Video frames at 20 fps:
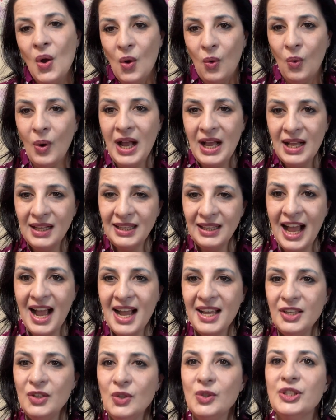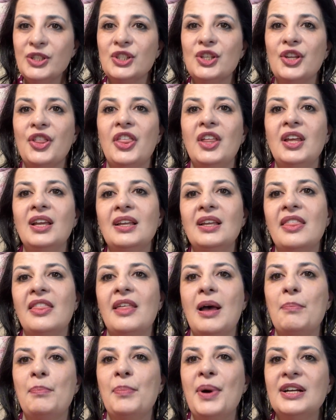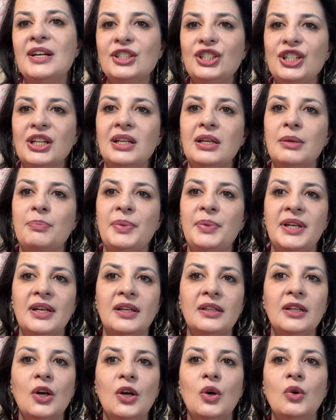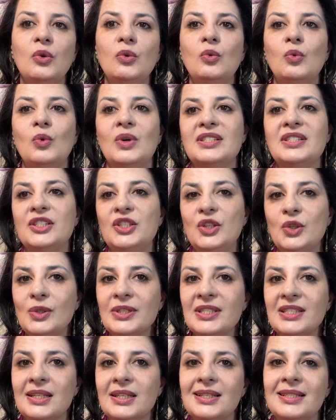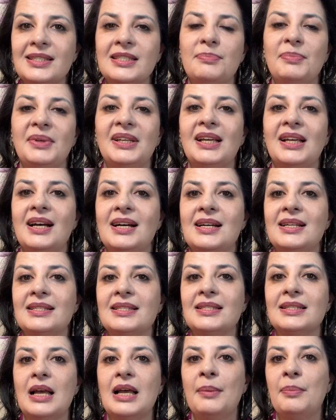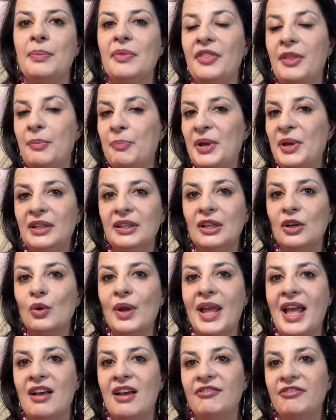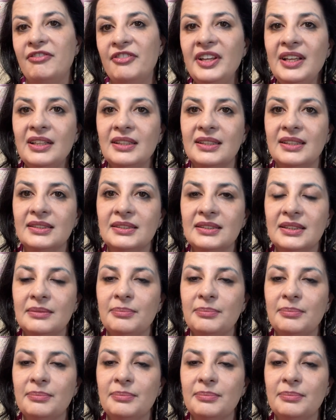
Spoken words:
Well, I used to think that punching a pillow was useless because the pillow can't feel it.